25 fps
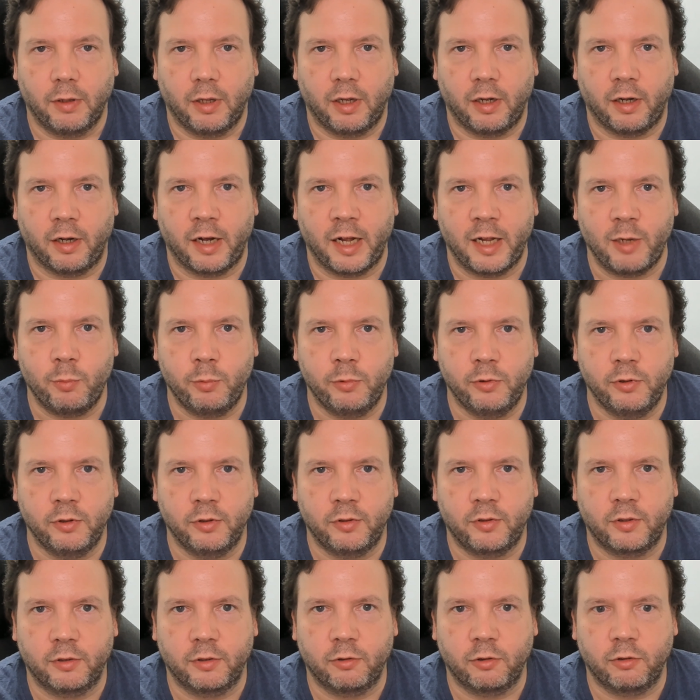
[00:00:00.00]
I would
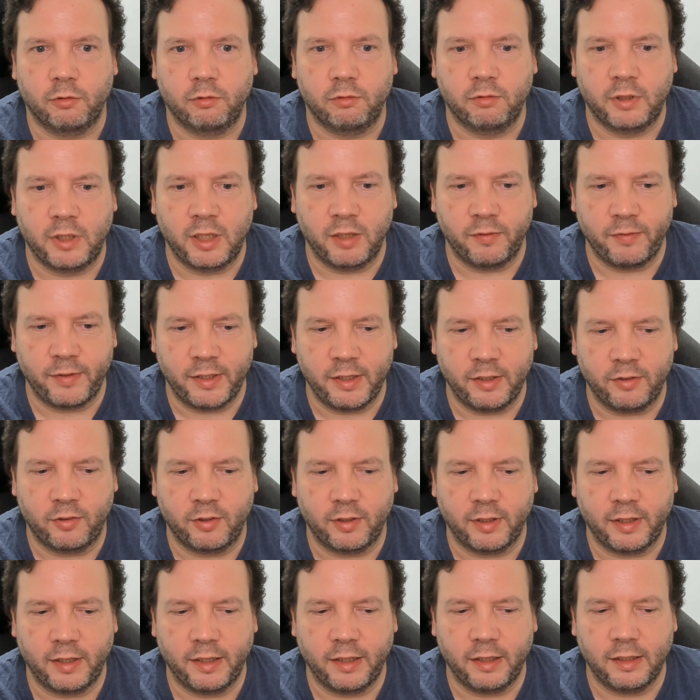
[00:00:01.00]
give it
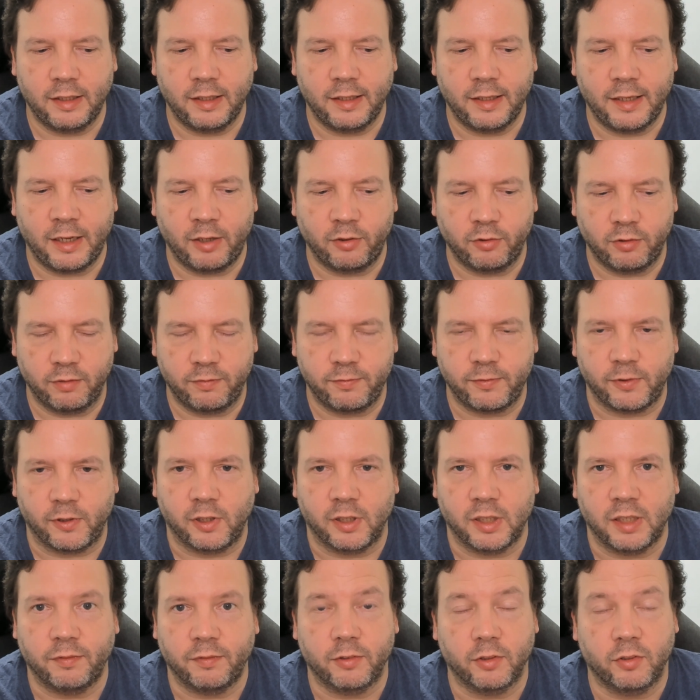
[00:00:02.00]
out of
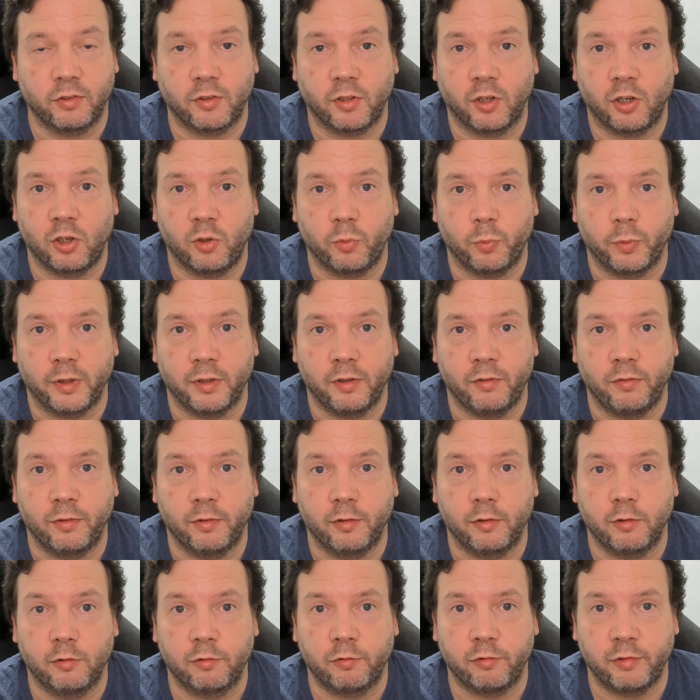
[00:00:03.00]
5 to start with,
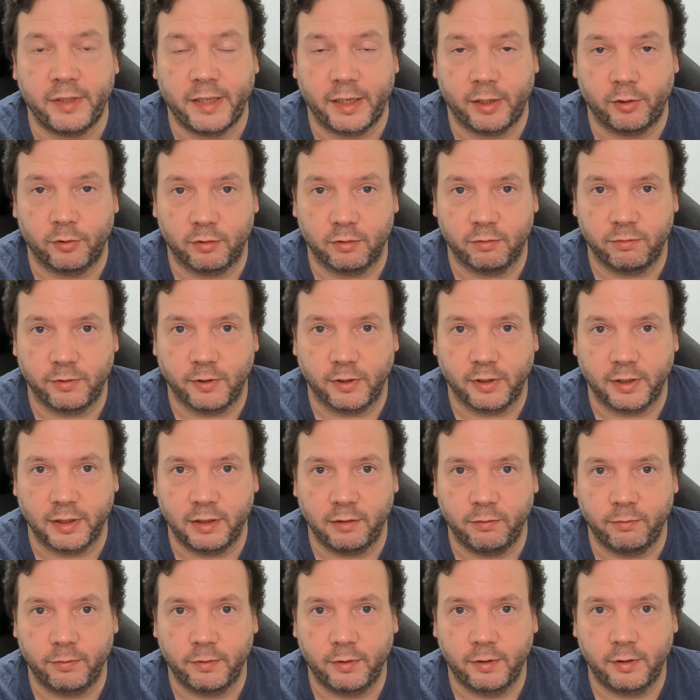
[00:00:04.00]
3 out of
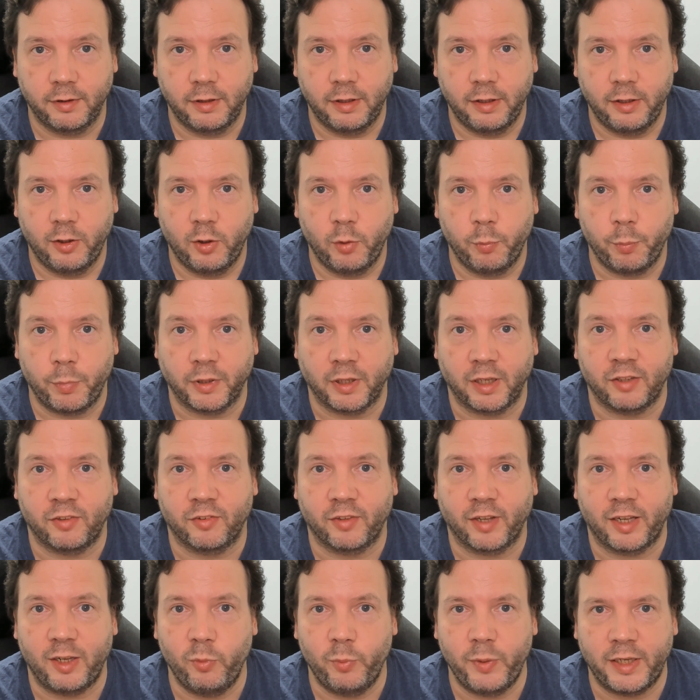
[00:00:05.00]
5, but I
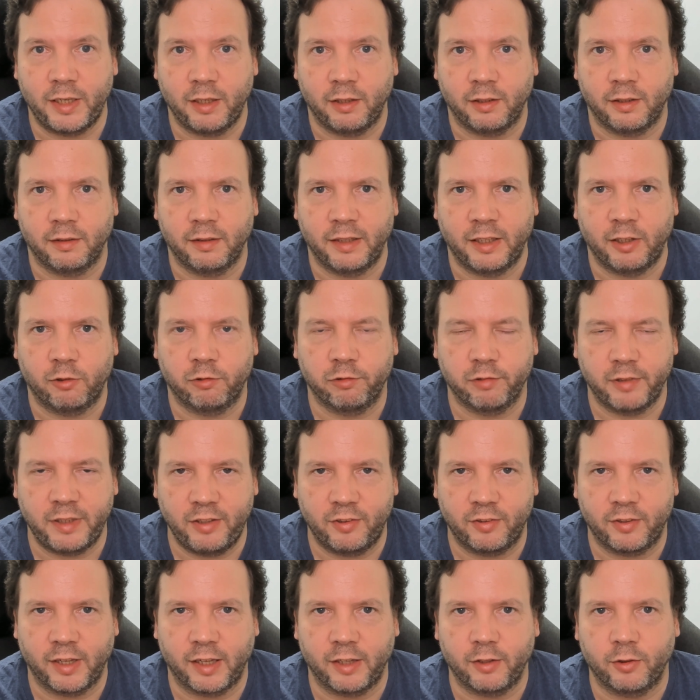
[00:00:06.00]
say we can increase
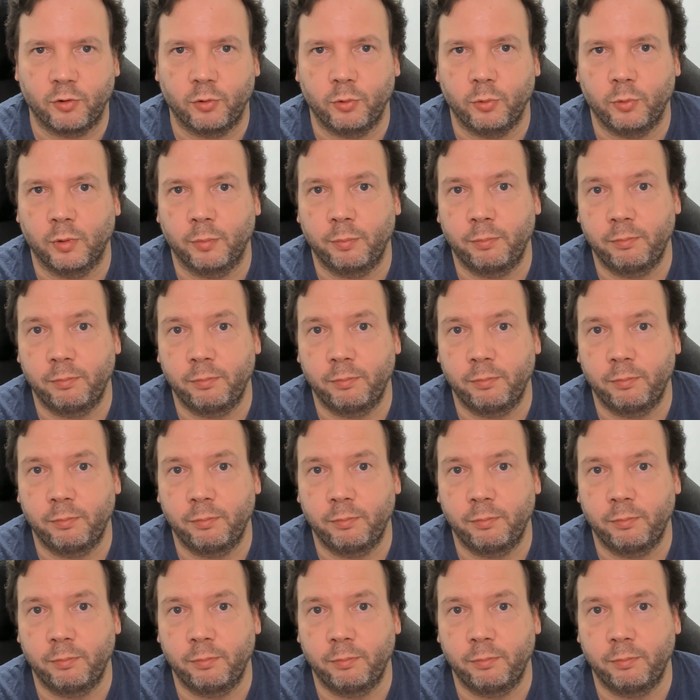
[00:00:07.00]
that to a